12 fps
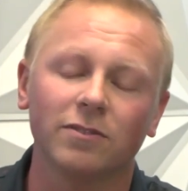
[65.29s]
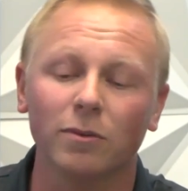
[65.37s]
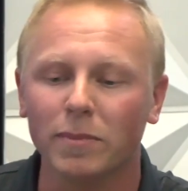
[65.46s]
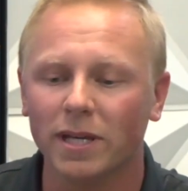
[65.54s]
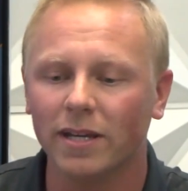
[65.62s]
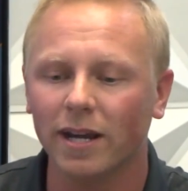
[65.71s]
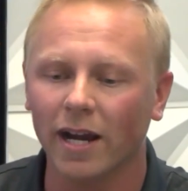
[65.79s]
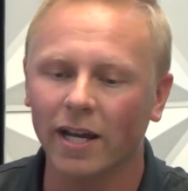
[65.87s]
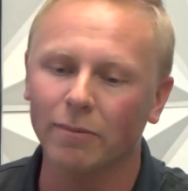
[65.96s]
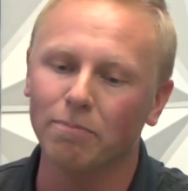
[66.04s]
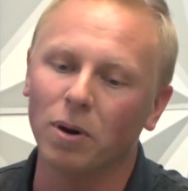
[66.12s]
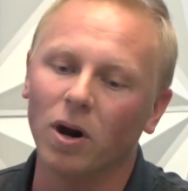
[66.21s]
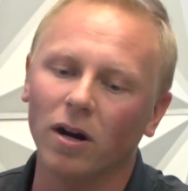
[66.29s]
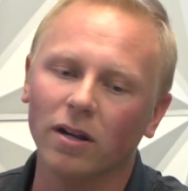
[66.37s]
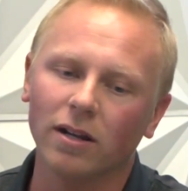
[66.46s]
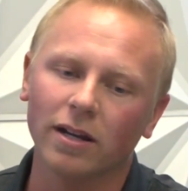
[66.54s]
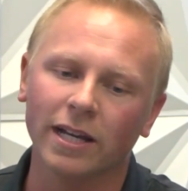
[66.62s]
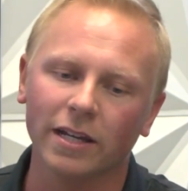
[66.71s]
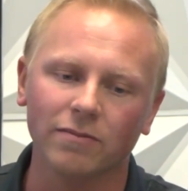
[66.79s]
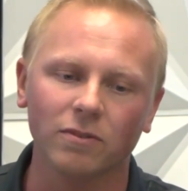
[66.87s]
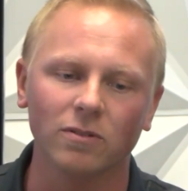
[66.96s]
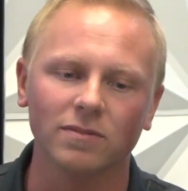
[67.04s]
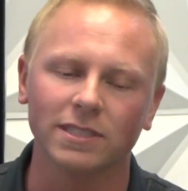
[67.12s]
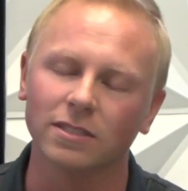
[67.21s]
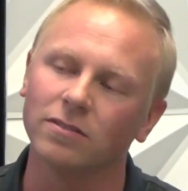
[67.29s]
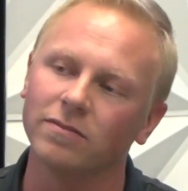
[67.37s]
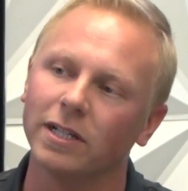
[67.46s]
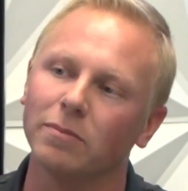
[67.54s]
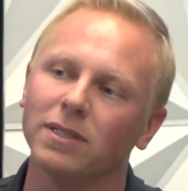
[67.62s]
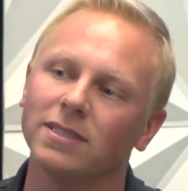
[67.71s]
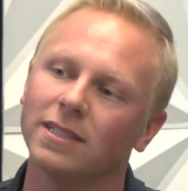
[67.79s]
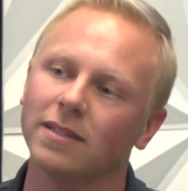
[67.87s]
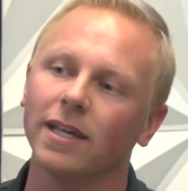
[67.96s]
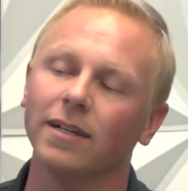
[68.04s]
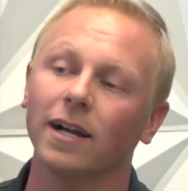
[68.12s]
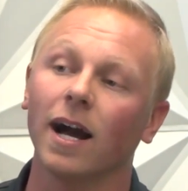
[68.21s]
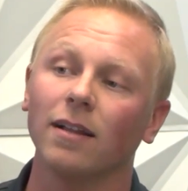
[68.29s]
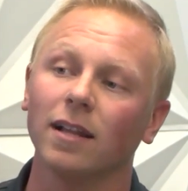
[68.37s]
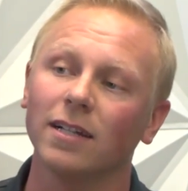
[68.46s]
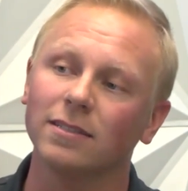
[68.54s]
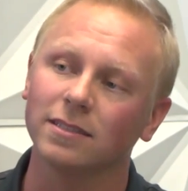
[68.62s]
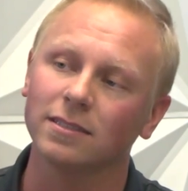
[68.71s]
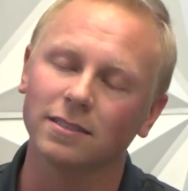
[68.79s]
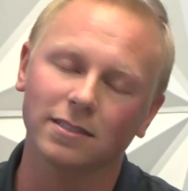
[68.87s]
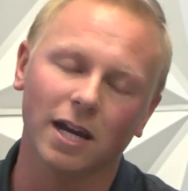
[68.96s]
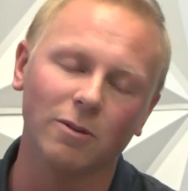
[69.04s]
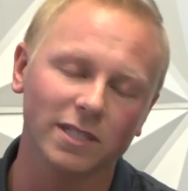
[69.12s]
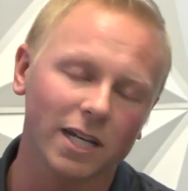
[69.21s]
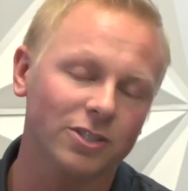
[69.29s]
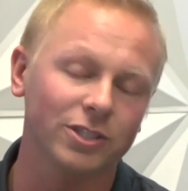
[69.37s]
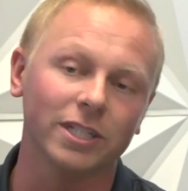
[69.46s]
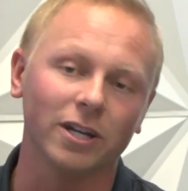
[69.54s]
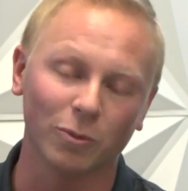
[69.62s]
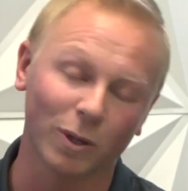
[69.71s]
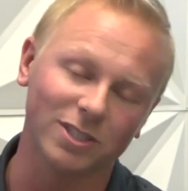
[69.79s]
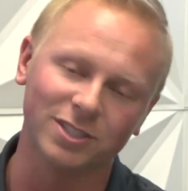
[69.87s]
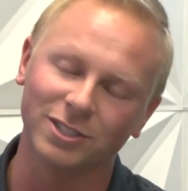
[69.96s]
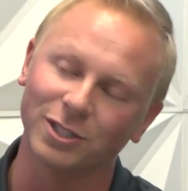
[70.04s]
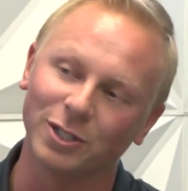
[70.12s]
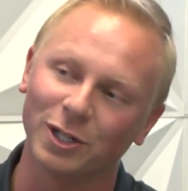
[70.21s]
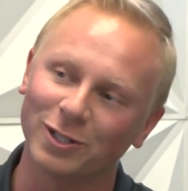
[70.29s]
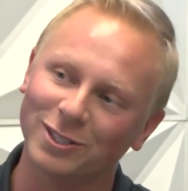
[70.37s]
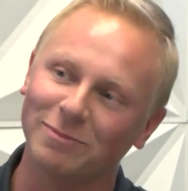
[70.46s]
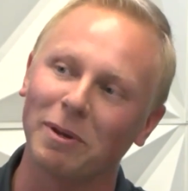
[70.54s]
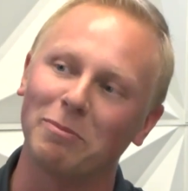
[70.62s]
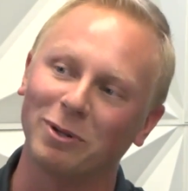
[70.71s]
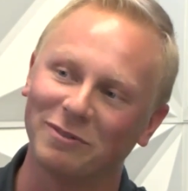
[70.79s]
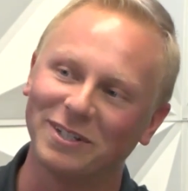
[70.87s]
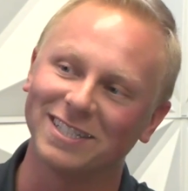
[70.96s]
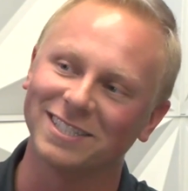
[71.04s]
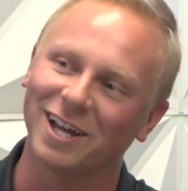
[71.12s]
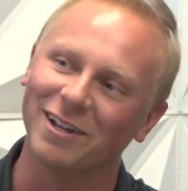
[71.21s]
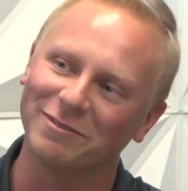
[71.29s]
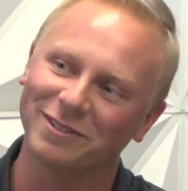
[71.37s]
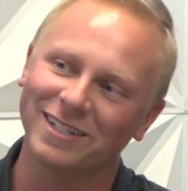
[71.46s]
For me, I had bought a handful of single families and then got licensed. I was actually a registered nurse in my previous life.